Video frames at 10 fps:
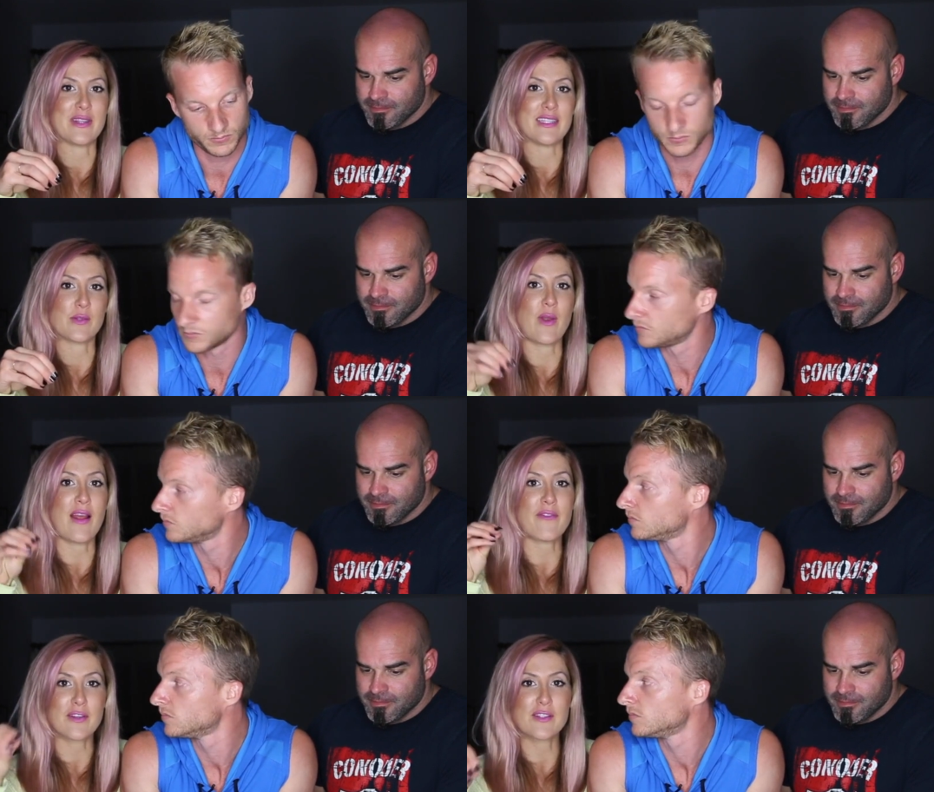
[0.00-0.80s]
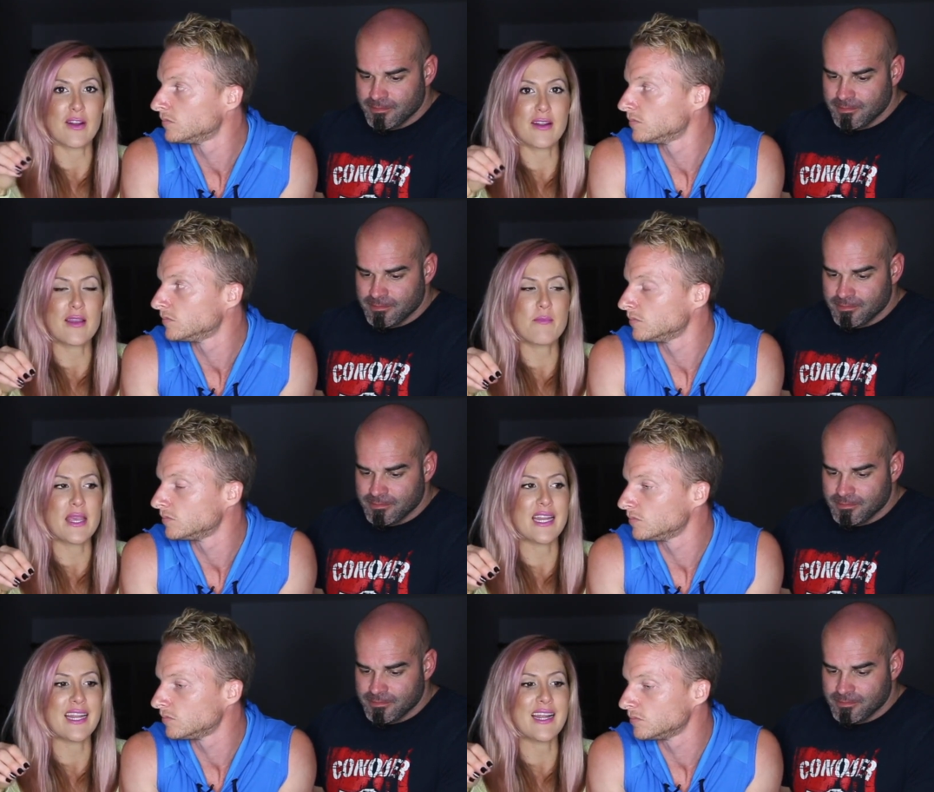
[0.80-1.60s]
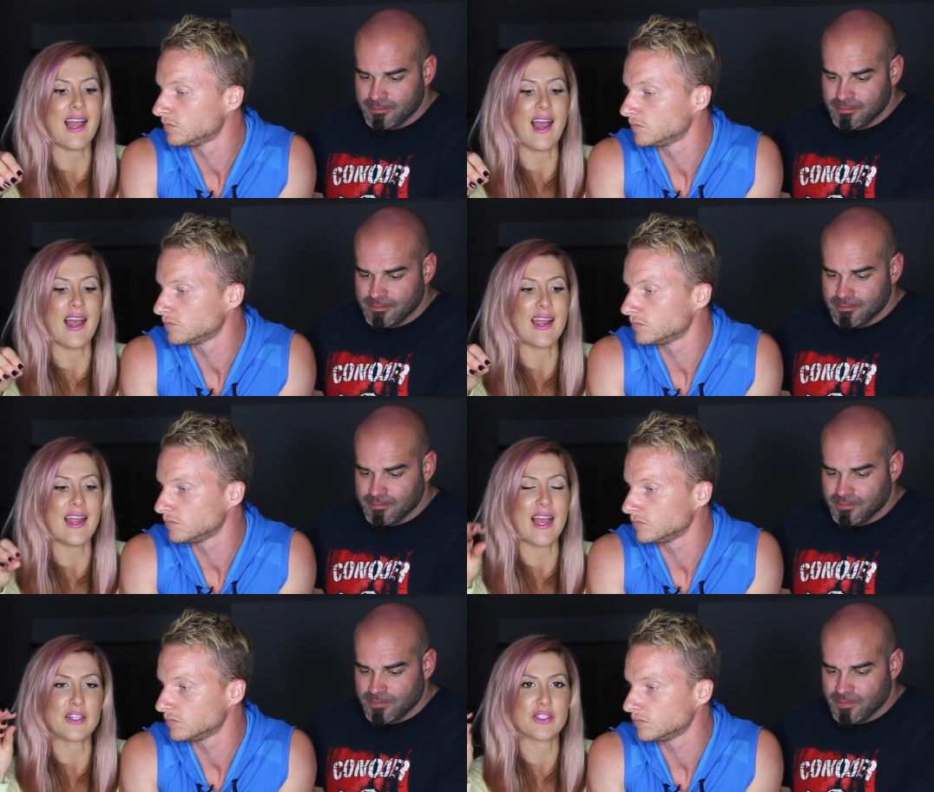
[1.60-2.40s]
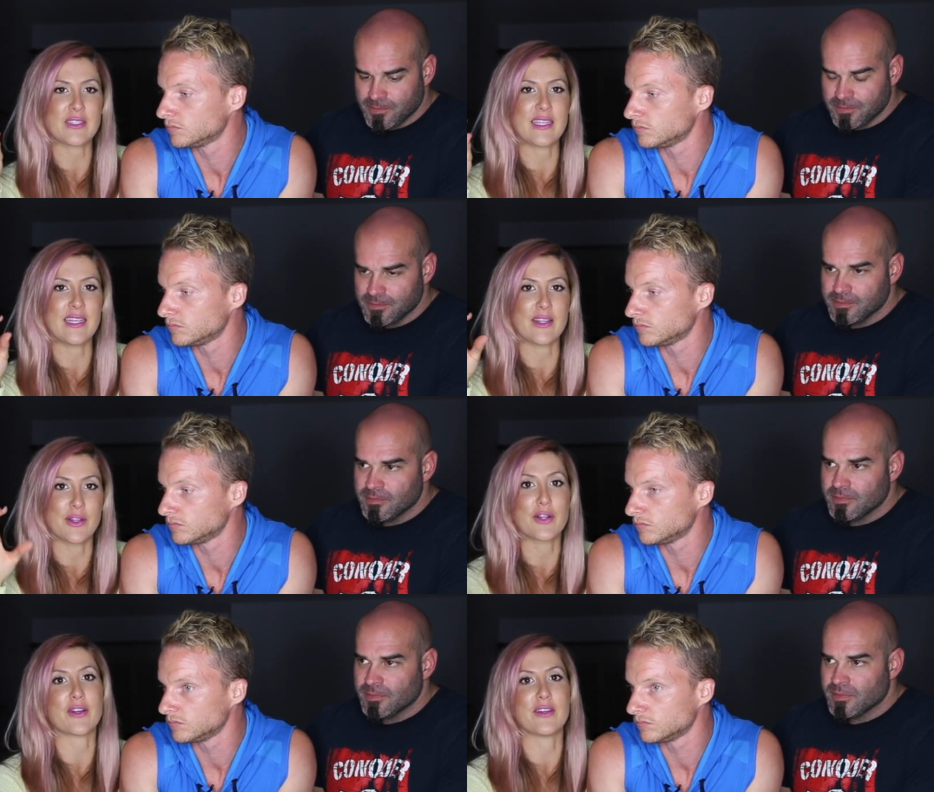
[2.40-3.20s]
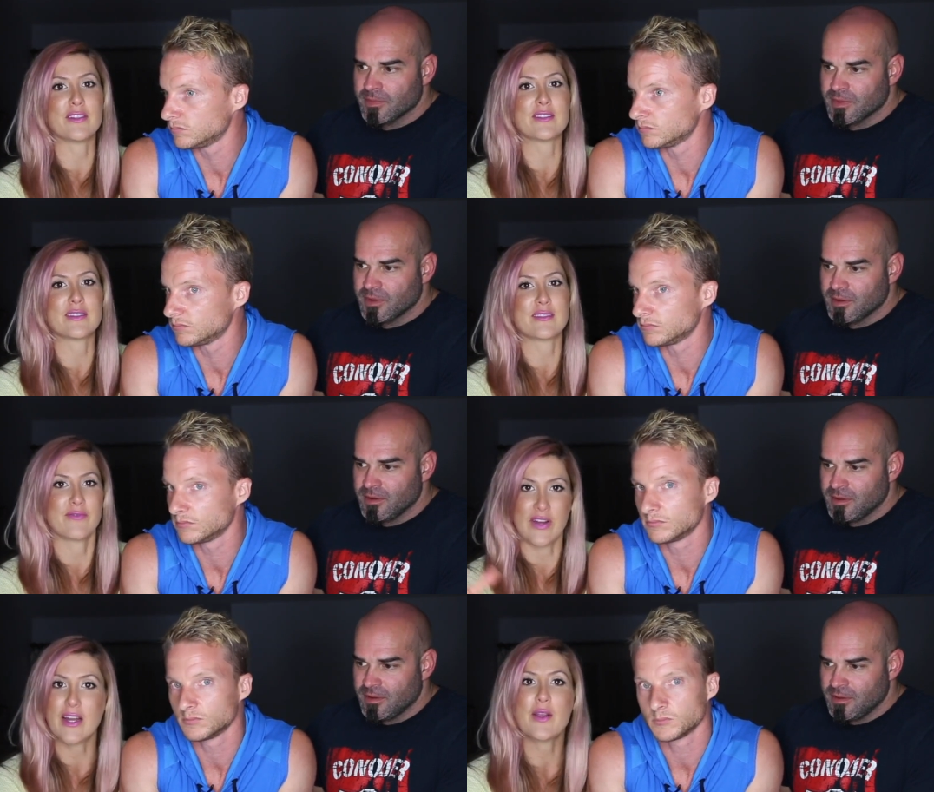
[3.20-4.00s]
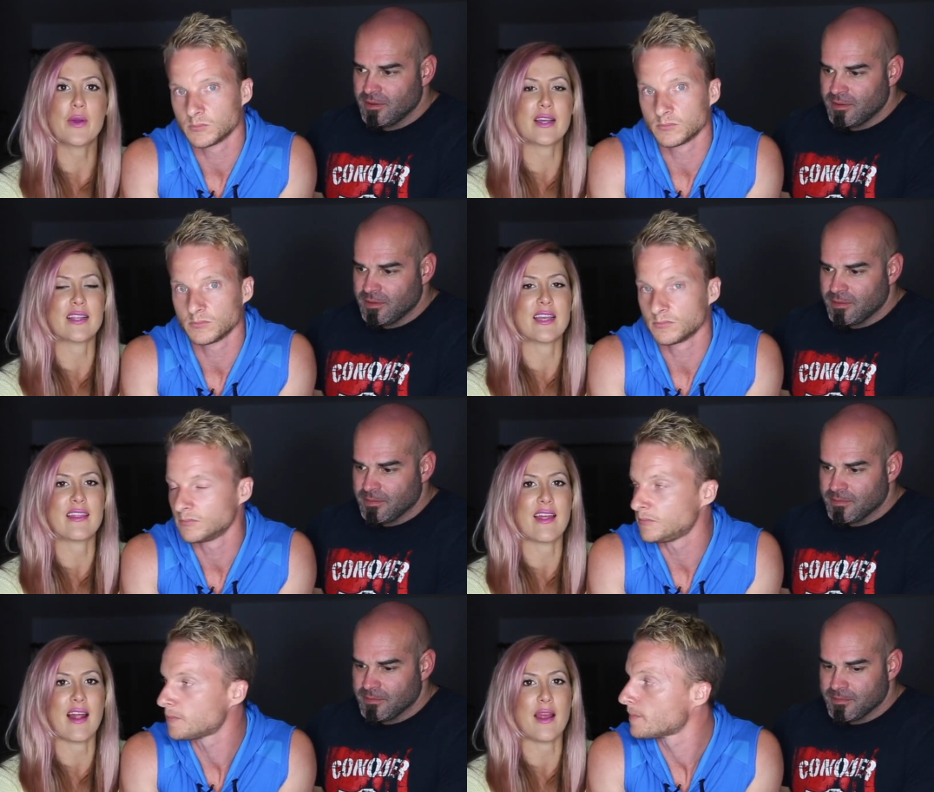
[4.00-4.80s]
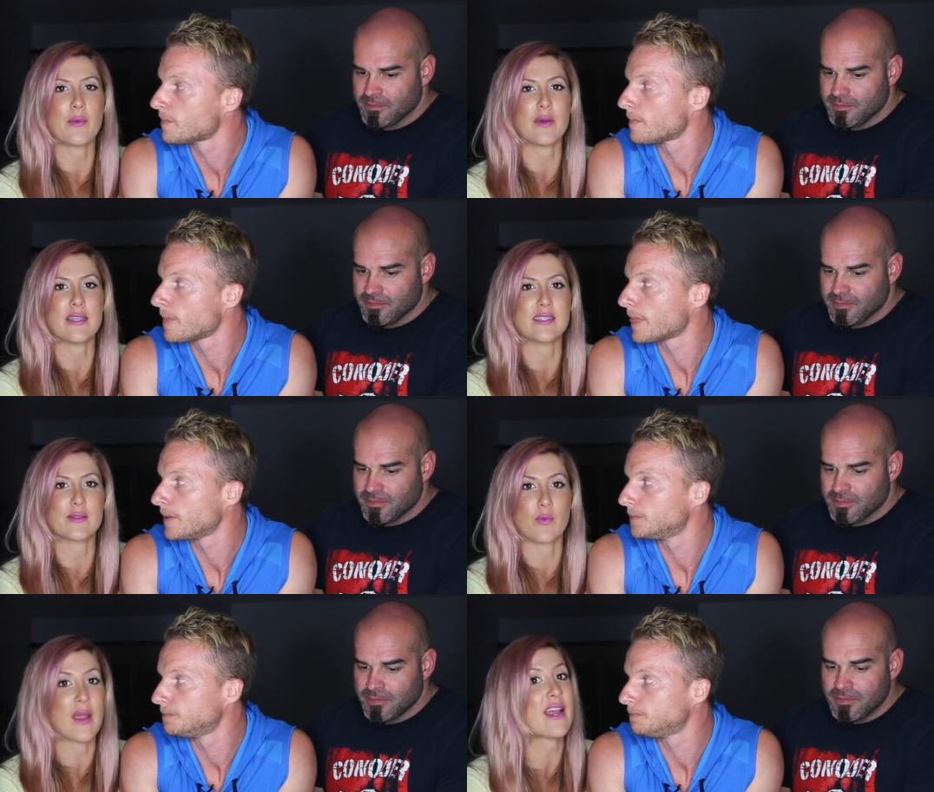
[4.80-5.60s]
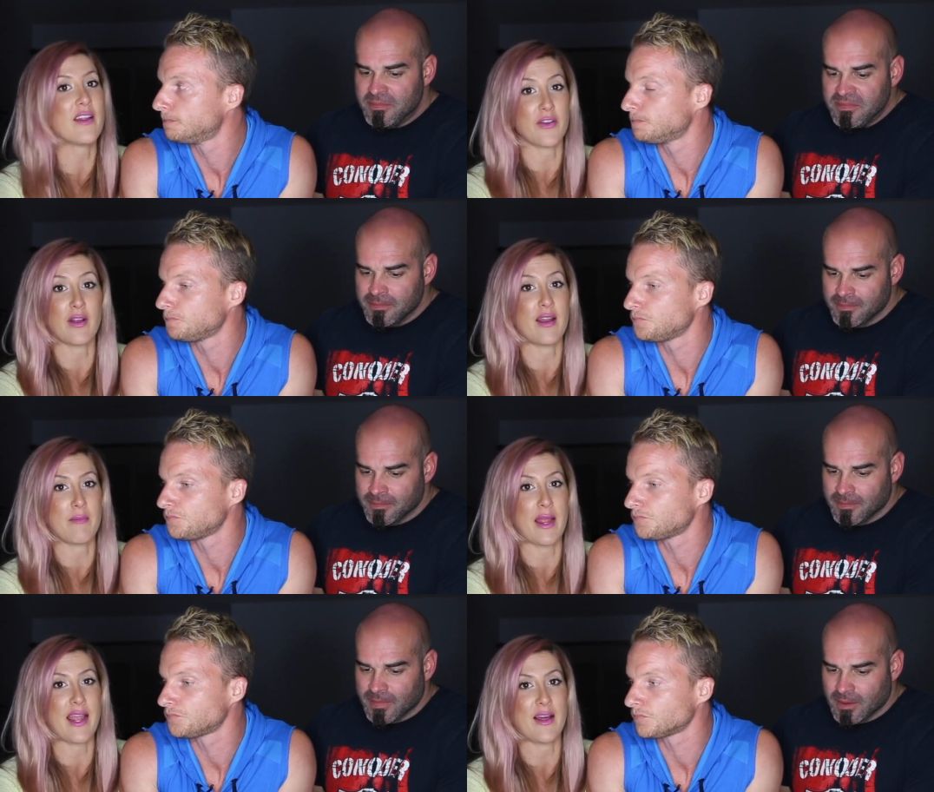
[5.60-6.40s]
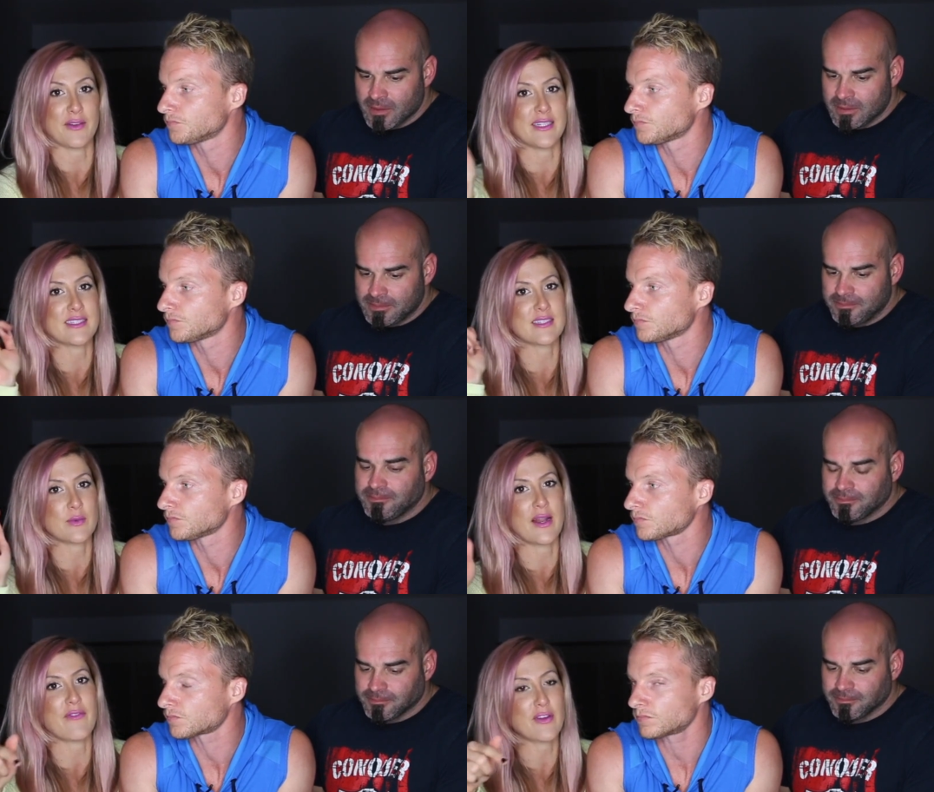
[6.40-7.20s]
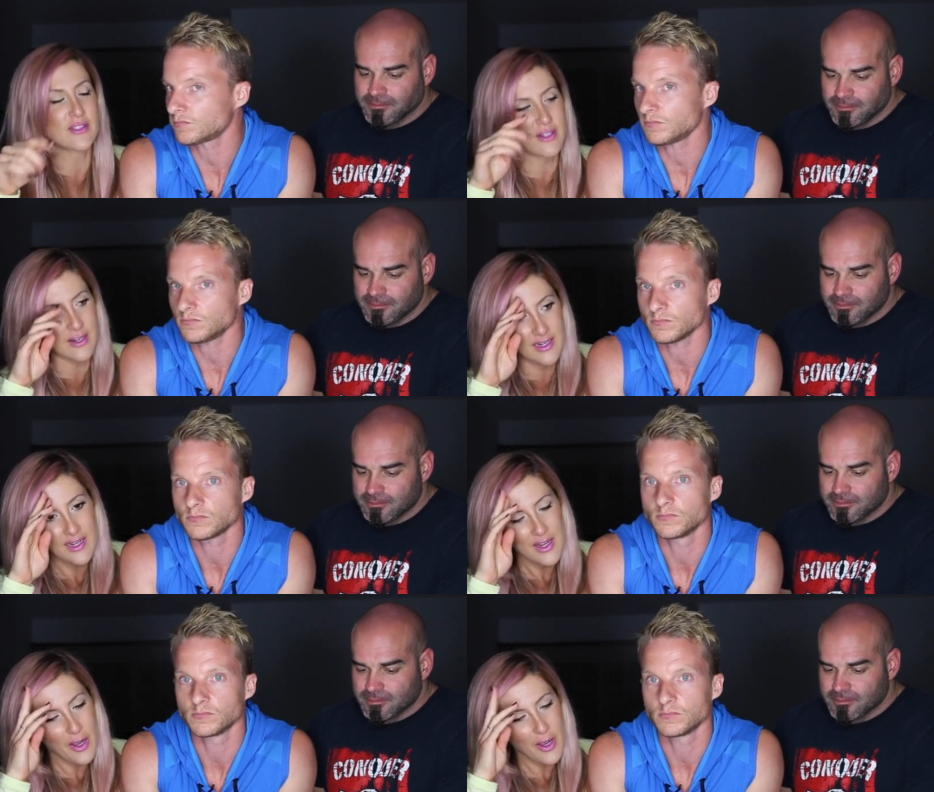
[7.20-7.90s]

Speaker 1: with this. When I first started competing, I actually learned very quickly that I was way undercutting my calories, because when I first started,